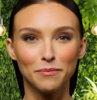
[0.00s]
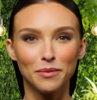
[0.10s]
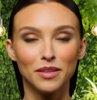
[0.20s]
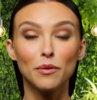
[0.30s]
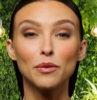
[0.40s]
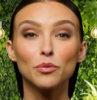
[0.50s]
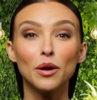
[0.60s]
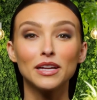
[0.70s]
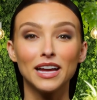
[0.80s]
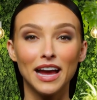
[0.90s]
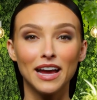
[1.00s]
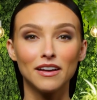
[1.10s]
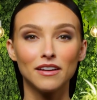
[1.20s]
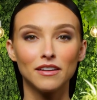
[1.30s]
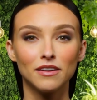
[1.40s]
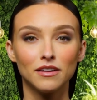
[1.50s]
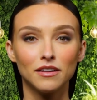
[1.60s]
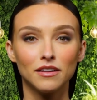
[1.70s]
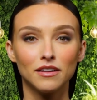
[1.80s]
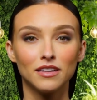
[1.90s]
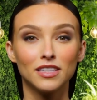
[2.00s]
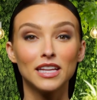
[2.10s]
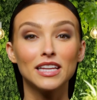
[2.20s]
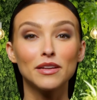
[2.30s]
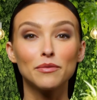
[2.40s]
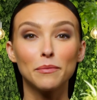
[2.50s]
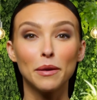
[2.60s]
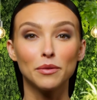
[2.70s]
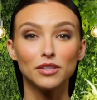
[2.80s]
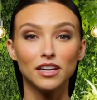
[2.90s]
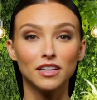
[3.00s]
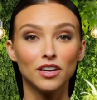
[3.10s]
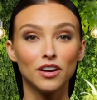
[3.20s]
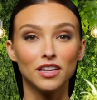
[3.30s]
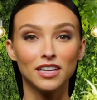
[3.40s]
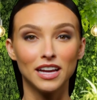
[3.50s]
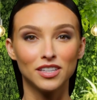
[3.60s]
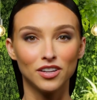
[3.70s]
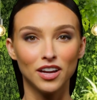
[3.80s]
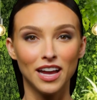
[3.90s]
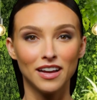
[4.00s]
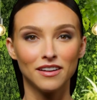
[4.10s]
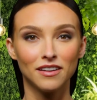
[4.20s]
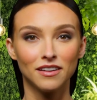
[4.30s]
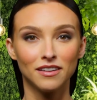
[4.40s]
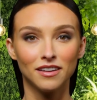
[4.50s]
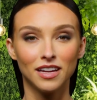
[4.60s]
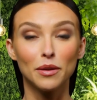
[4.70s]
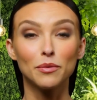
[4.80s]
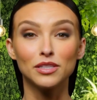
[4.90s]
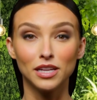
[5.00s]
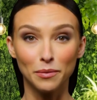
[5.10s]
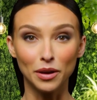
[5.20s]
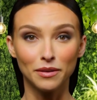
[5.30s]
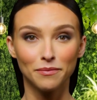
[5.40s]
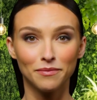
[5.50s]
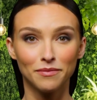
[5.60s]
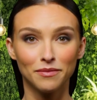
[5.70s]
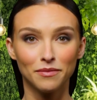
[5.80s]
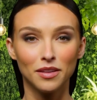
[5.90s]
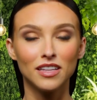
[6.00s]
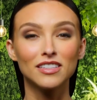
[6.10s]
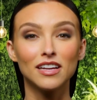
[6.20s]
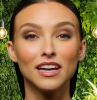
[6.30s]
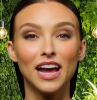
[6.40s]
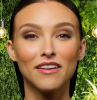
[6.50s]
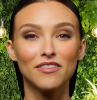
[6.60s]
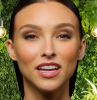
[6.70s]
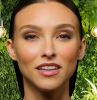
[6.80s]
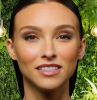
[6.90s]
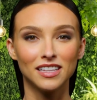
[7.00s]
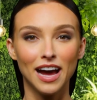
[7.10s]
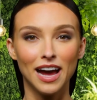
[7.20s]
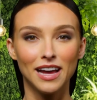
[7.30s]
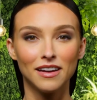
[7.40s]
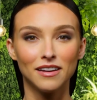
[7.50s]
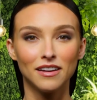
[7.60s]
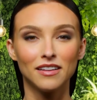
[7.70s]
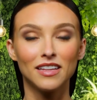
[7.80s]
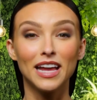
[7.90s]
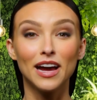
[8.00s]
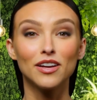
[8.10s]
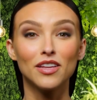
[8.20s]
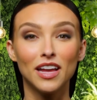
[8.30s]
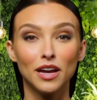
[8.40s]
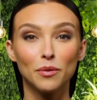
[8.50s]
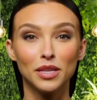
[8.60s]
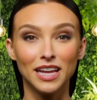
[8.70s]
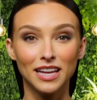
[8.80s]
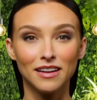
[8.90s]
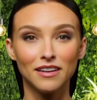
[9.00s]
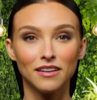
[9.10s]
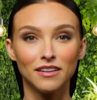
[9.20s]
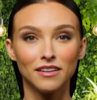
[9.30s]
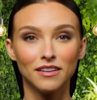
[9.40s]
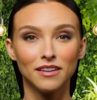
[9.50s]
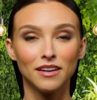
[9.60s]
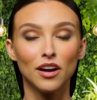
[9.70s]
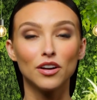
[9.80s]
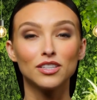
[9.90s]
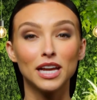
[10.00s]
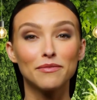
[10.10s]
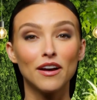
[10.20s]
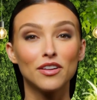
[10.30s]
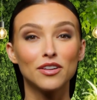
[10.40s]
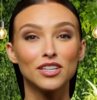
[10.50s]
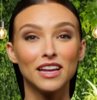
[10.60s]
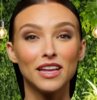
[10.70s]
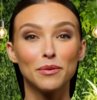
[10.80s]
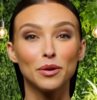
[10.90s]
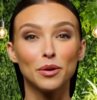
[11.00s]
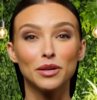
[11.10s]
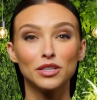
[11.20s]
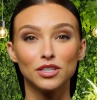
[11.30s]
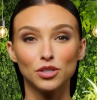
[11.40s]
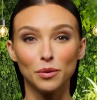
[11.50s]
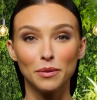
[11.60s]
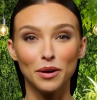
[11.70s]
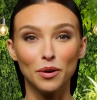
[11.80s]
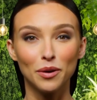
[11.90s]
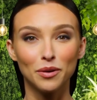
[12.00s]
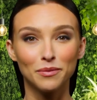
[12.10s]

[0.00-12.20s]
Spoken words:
There was one day. Stacey remembers it clearer than yesterday. It was summer. The sun heavy in the sky, the air thick with heat. Her stepfather said they were going to the swimming hole,